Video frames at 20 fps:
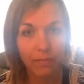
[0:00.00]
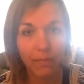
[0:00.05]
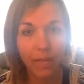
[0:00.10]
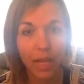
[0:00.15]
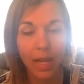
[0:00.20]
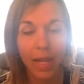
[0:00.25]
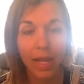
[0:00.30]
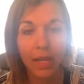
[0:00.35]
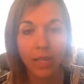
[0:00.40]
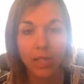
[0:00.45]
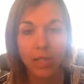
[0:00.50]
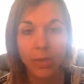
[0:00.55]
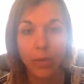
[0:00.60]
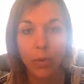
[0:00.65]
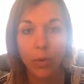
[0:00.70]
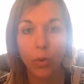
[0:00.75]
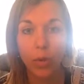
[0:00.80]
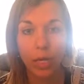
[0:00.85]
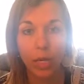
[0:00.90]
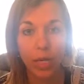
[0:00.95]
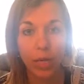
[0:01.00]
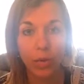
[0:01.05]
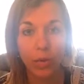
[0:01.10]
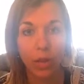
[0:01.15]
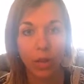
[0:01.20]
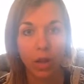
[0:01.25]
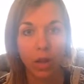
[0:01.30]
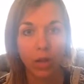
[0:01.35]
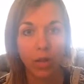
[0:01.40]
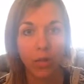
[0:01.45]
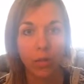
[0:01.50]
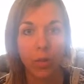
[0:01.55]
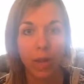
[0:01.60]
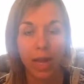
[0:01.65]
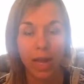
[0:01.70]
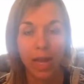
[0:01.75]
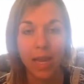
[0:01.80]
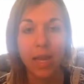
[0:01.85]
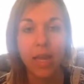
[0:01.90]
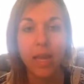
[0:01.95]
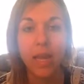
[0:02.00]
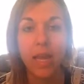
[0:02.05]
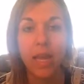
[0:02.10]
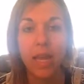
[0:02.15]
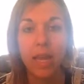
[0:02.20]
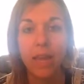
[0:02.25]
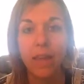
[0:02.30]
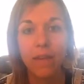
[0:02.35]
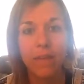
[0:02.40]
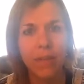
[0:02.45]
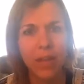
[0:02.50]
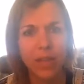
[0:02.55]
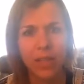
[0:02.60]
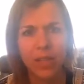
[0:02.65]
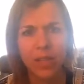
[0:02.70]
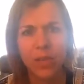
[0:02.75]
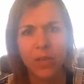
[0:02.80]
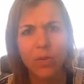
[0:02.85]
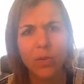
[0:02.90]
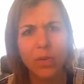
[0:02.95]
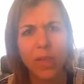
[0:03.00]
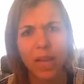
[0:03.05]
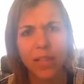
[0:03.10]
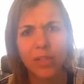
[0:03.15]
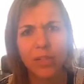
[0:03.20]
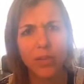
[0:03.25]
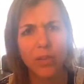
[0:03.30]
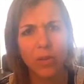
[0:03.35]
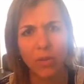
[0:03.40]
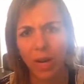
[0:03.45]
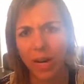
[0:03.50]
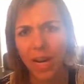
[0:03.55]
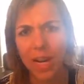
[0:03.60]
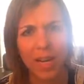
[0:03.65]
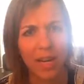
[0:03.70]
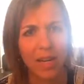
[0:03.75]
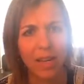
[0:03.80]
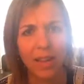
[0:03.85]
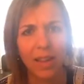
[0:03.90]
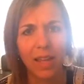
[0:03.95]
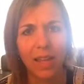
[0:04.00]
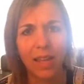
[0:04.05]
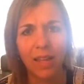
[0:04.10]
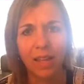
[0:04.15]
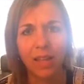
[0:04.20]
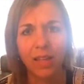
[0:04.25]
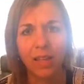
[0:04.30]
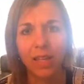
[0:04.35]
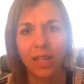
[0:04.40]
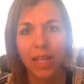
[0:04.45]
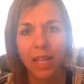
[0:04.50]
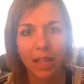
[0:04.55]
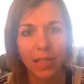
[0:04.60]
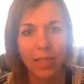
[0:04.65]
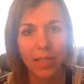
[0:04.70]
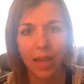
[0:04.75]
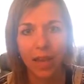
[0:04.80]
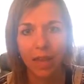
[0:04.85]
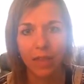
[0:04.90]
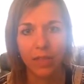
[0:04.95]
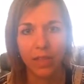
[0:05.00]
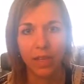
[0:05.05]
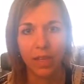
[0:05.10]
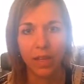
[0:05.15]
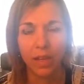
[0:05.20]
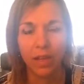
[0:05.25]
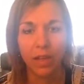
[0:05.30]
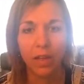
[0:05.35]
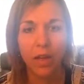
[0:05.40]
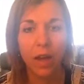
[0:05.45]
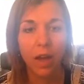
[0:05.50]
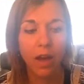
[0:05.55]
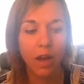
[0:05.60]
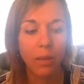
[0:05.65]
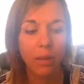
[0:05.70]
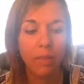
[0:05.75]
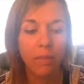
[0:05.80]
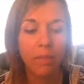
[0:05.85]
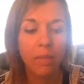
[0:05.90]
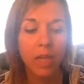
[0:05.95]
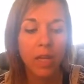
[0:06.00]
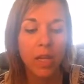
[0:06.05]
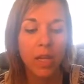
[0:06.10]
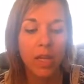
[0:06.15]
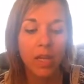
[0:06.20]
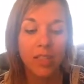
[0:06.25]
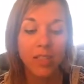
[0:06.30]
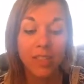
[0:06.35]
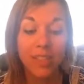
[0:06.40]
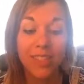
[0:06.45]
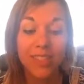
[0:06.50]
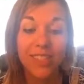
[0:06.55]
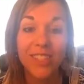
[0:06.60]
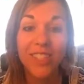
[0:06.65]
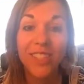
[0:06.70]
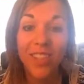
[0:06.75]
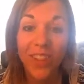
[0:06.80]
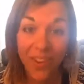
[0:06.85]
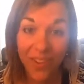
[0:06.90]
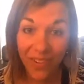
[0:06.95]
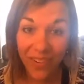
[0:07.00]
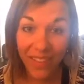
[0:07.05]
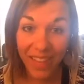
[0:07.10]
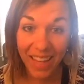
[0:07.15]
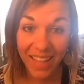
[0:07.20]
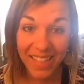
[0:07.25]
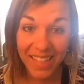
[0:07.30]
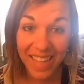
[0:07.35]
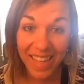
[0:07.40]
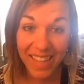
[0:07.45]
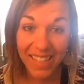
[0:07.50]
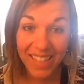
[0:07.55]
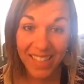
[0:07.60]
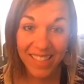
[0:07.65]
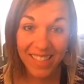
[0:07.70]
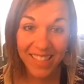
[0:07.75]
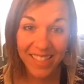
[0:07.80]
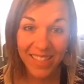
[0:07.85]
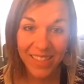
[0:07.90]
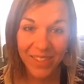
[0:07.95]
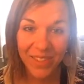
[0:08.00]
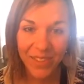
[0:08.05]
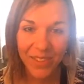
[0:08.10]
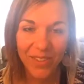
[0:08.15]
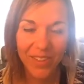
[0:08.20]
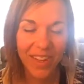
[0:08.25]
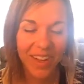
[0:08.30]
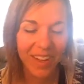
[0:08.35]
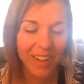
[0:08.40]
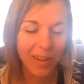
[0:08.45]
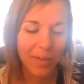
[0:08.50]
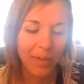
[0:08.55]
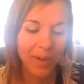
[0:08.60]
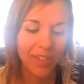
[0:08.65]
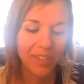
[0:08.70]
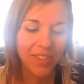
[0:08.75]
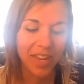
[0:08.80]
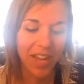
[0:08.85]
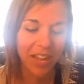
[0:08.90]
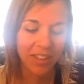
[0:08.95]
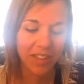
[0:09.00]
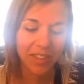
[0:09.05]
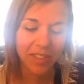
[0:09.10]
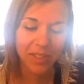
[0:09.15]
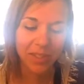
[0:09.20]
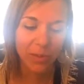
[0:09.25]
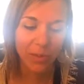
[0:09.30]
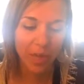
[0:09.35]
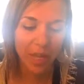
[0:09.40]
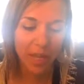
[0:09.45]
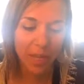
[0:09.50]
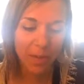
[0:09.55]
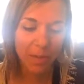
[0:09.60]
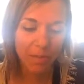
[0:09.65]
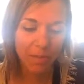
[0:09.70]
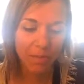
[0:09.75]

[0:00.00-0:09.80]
and supporting you along the way. If that's you, that's great. Like, get that then. So that takes us to our challenge this week.